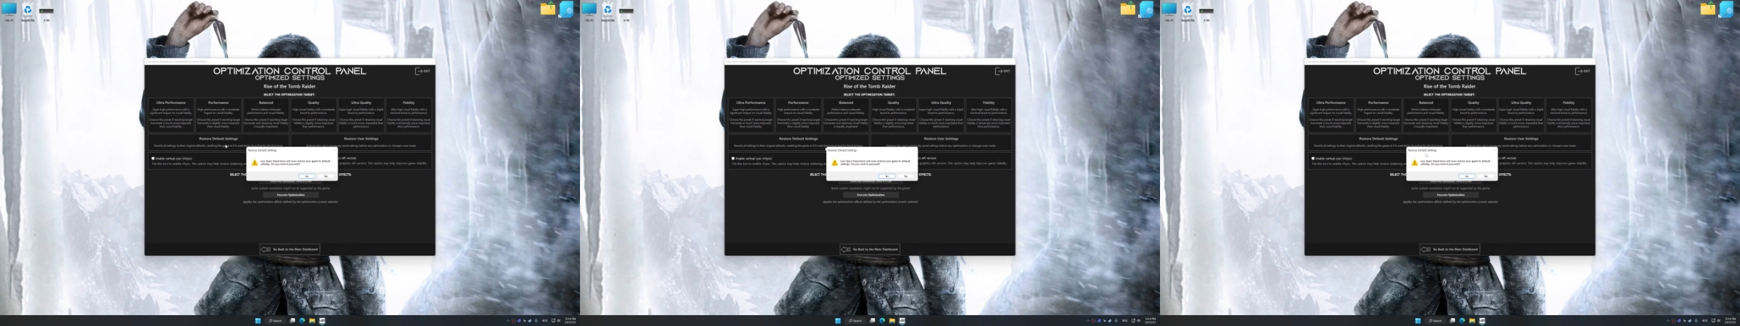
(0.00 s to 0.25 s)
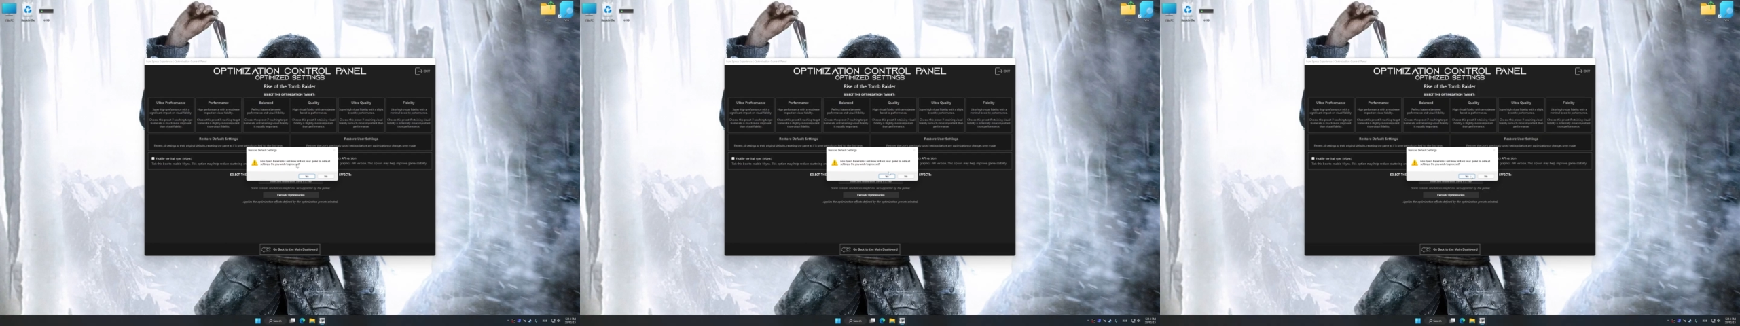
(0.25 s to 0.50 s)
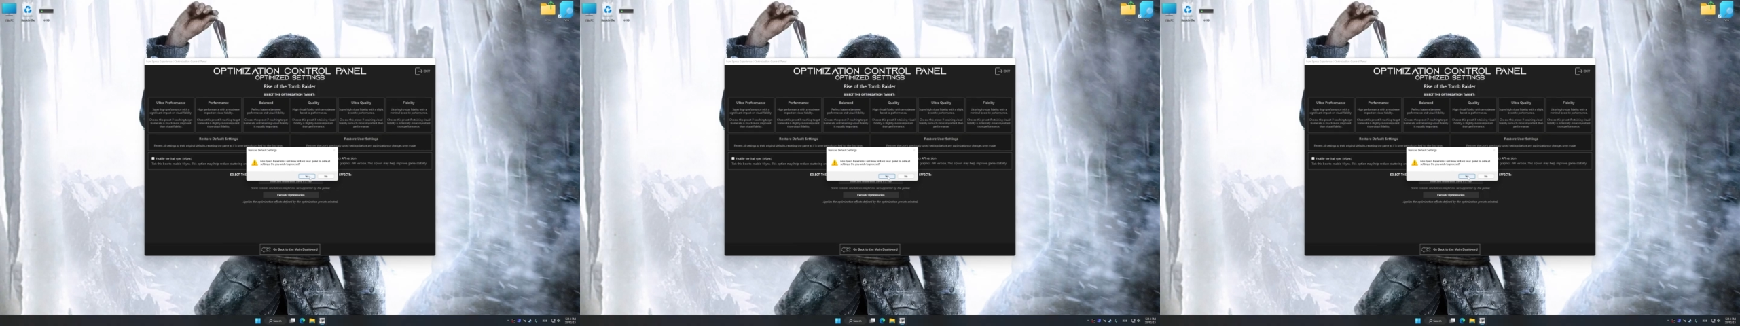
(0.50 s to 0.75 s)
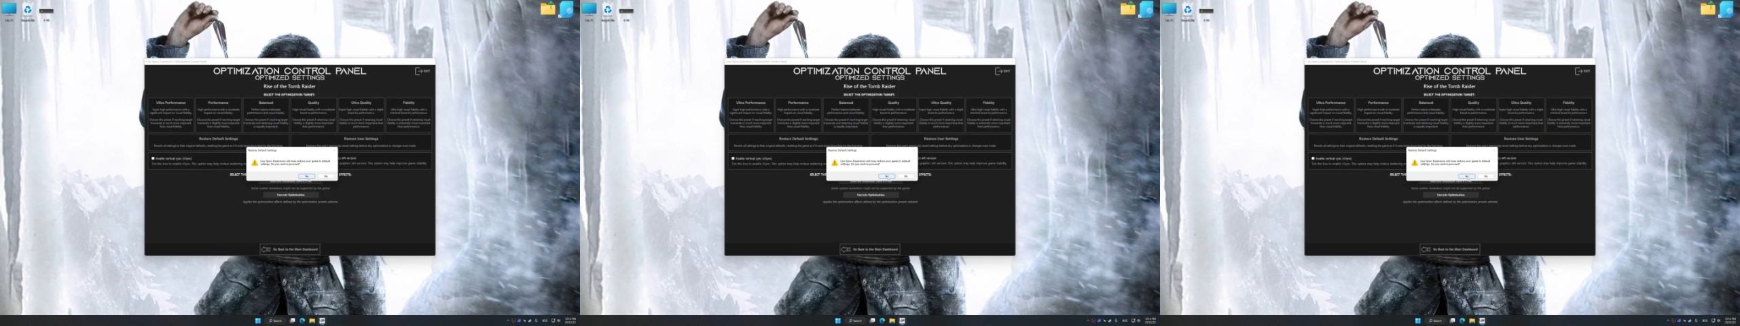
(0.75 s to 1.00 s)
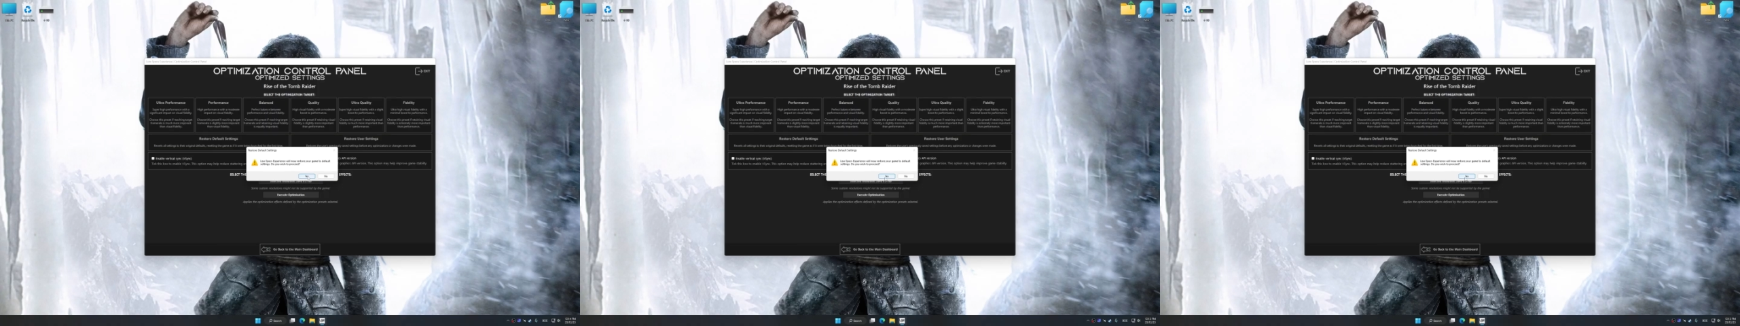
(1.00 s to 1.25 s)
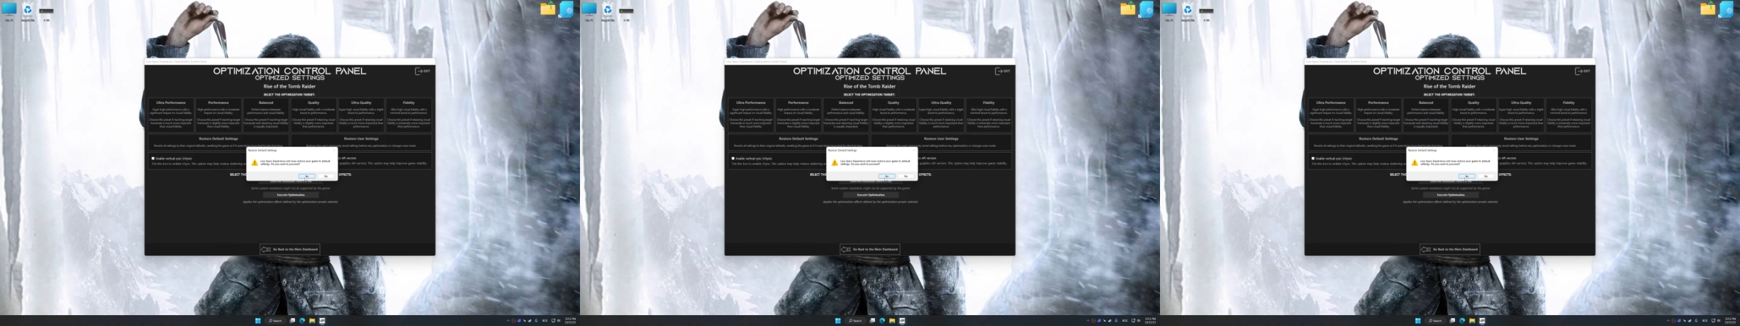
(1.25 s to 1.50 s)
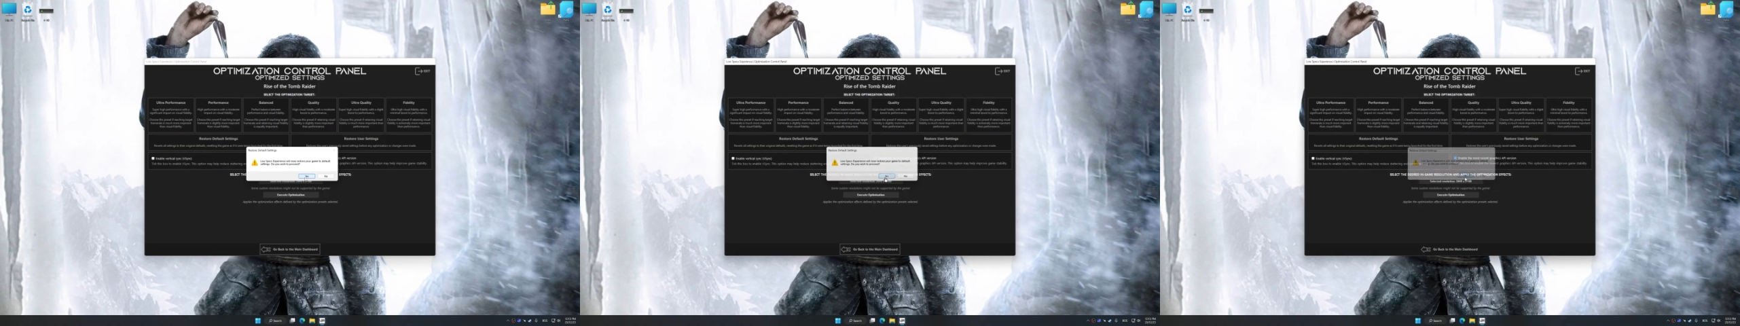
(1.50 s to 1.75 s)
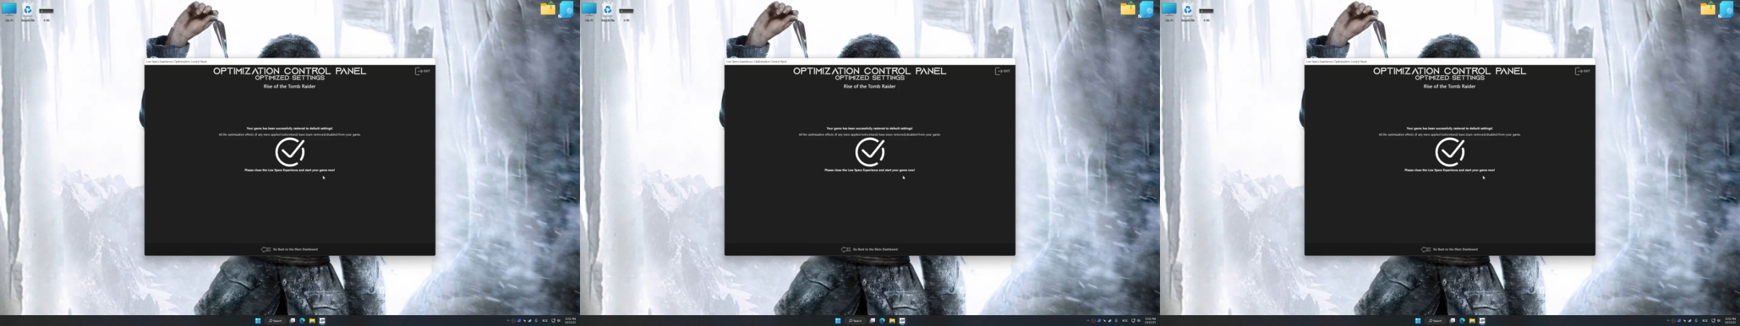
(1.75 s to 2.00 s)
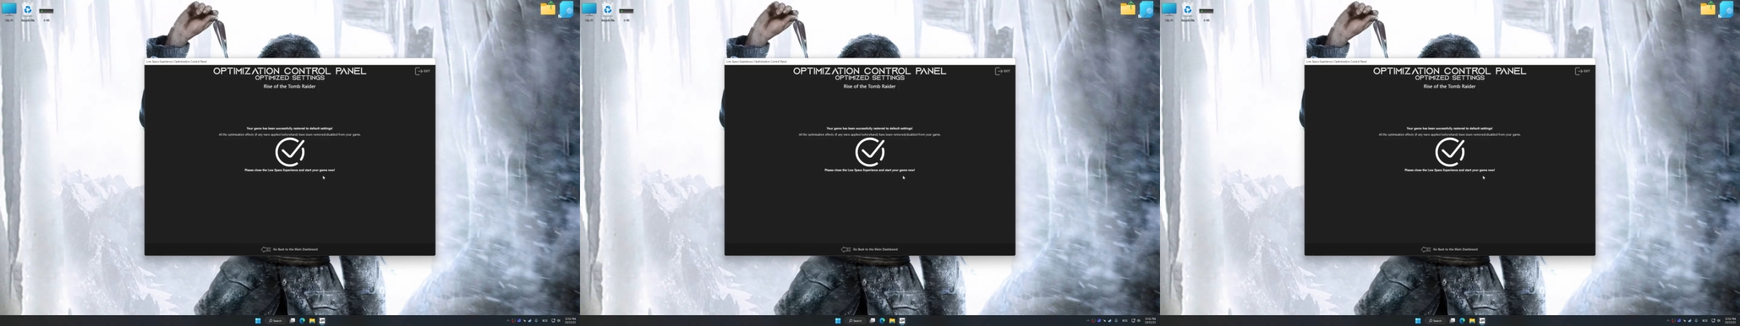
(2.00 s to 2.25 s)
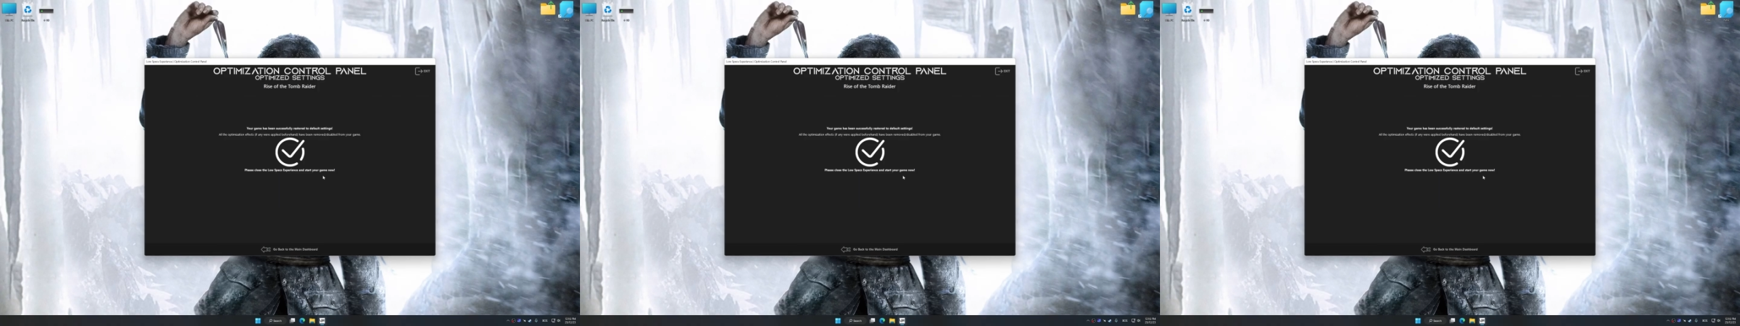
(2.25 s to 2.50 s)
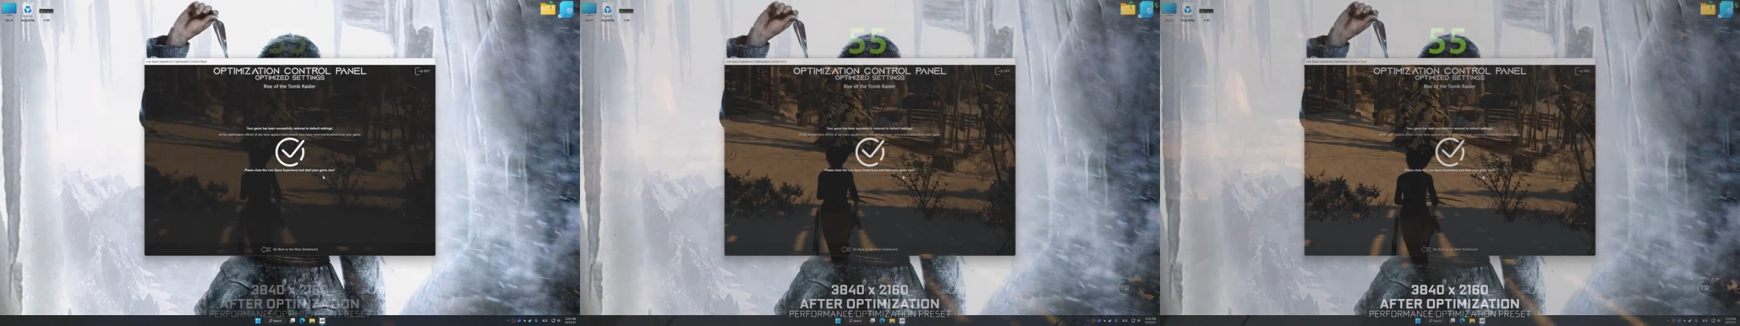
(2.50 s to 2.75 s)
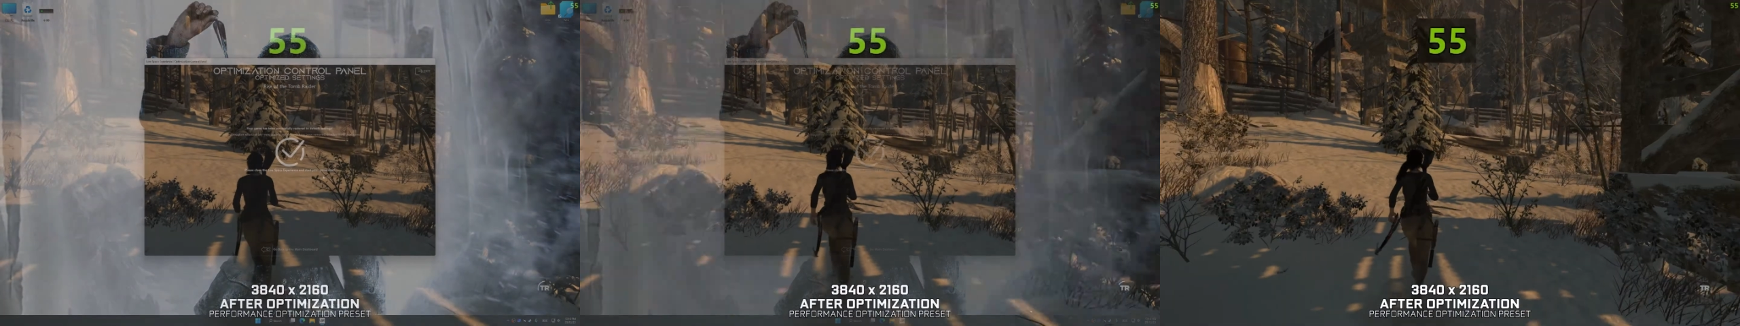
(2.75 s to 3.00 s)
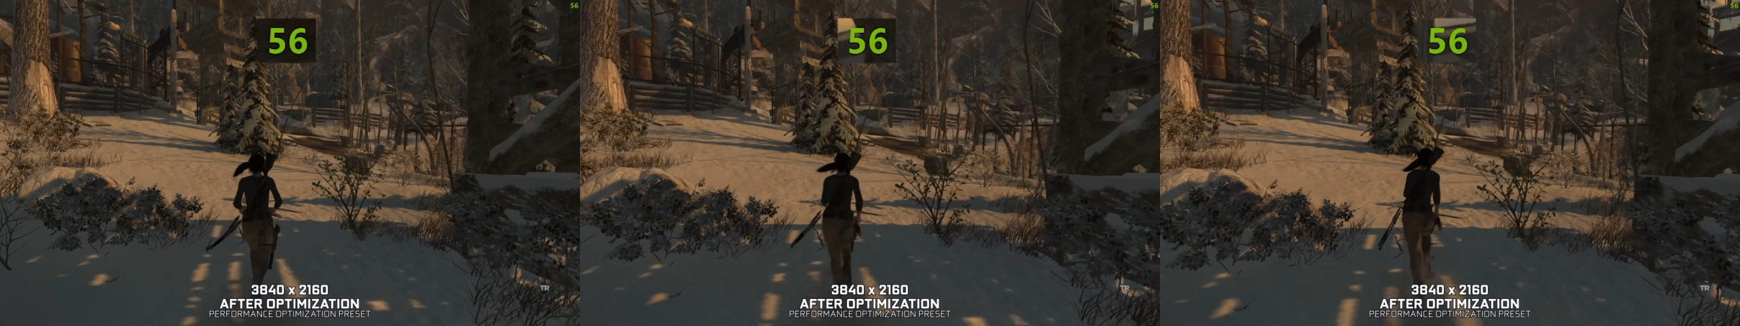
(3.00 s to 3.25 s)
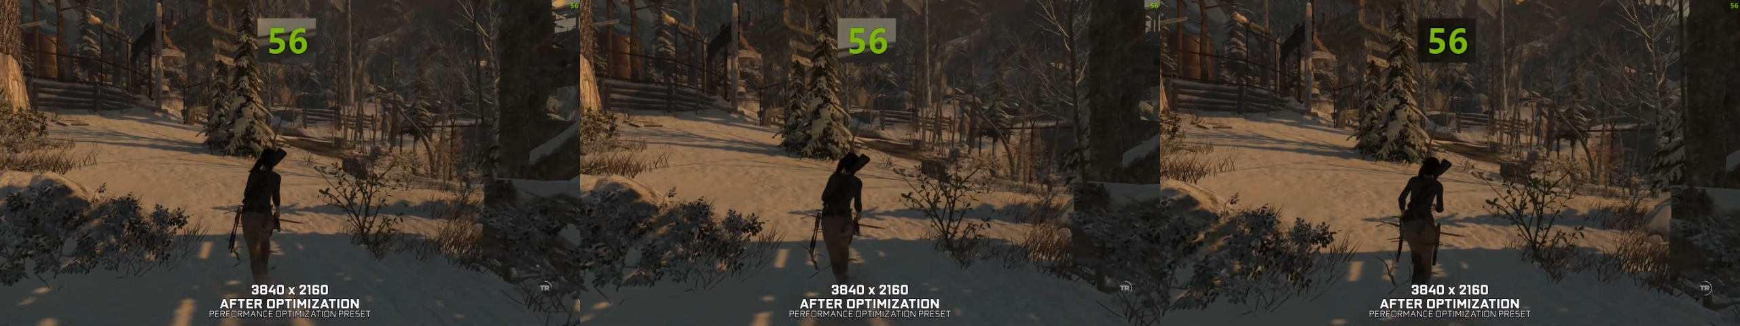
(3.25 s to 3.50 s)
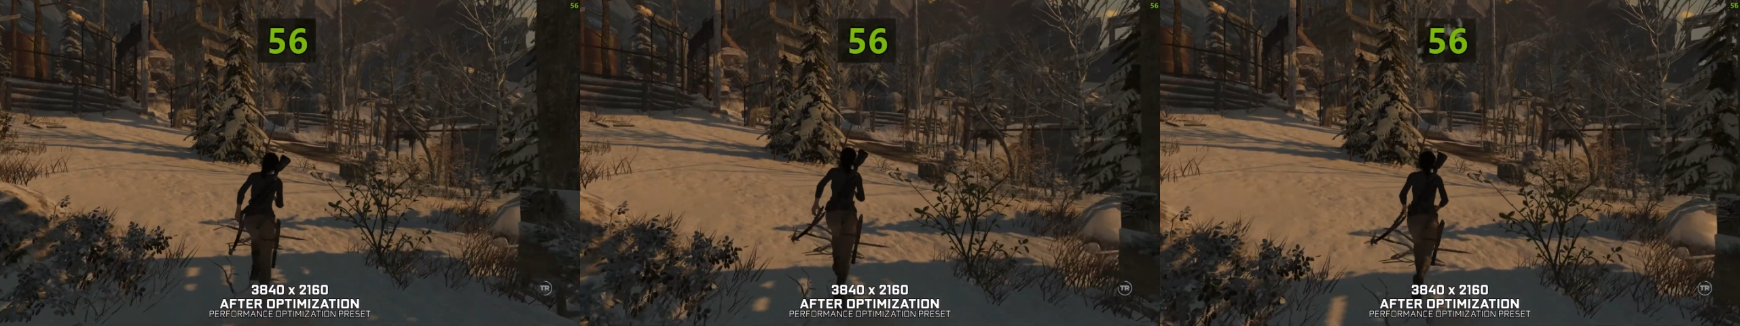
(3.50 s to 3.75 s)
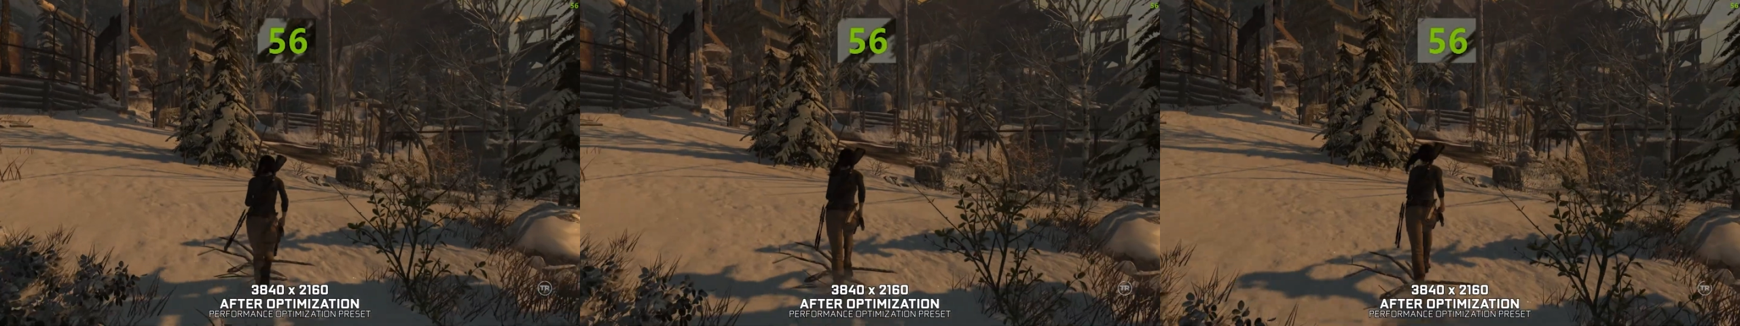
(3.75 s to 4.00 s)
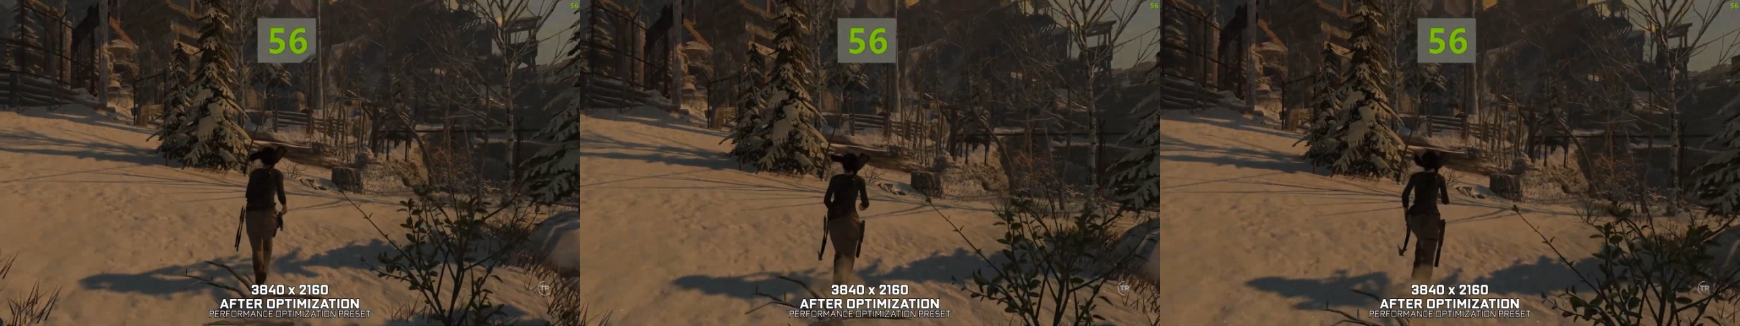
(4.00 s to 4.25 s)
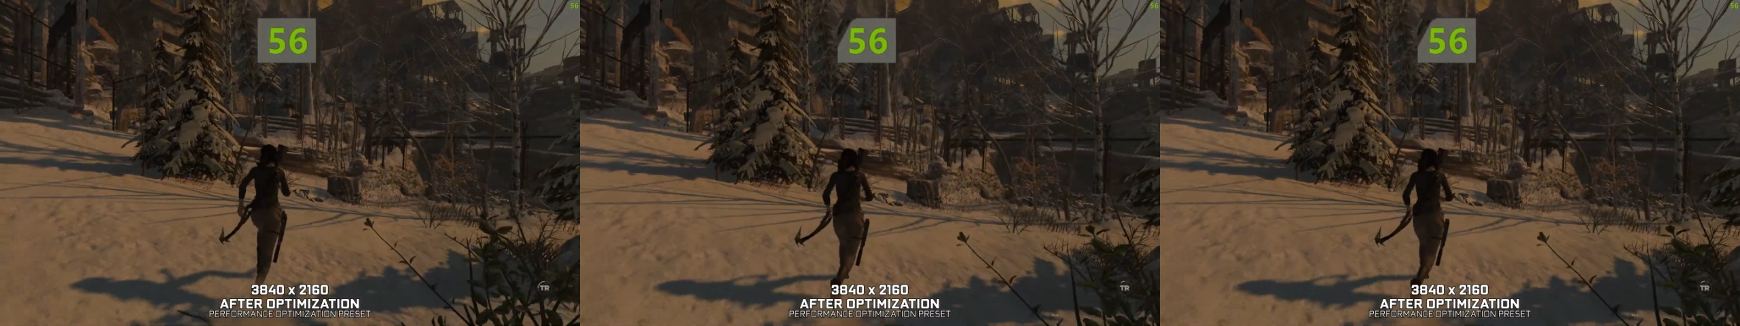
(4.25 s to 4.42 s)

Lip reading: No face is visible, so there are no lips to read.